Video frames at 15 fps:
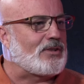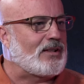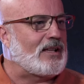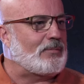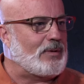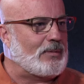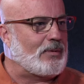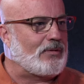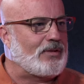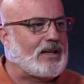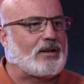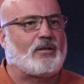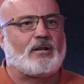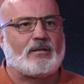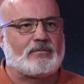to let people
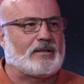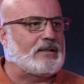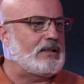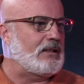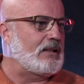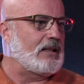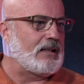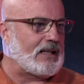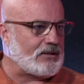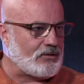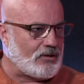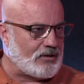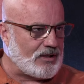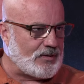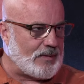think, oh, you can elect
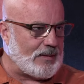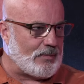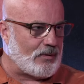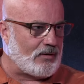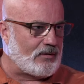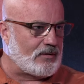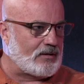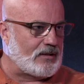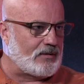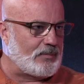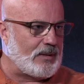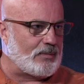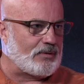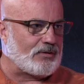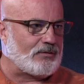all these people,
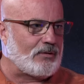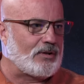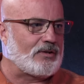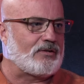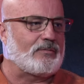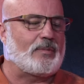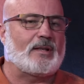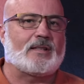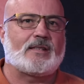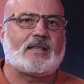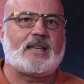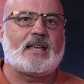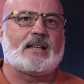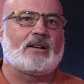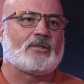People's Voice of
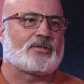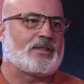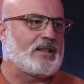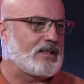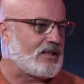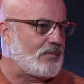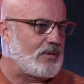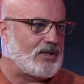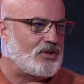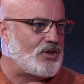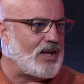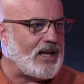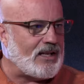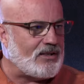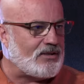BC, and also there's going to be
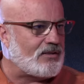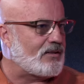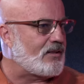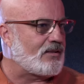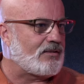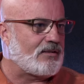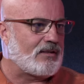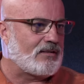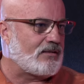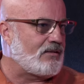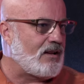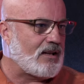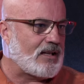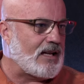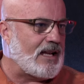change? Because there's
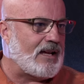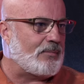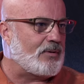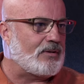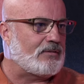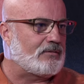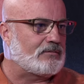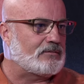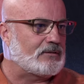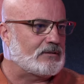not going to happen,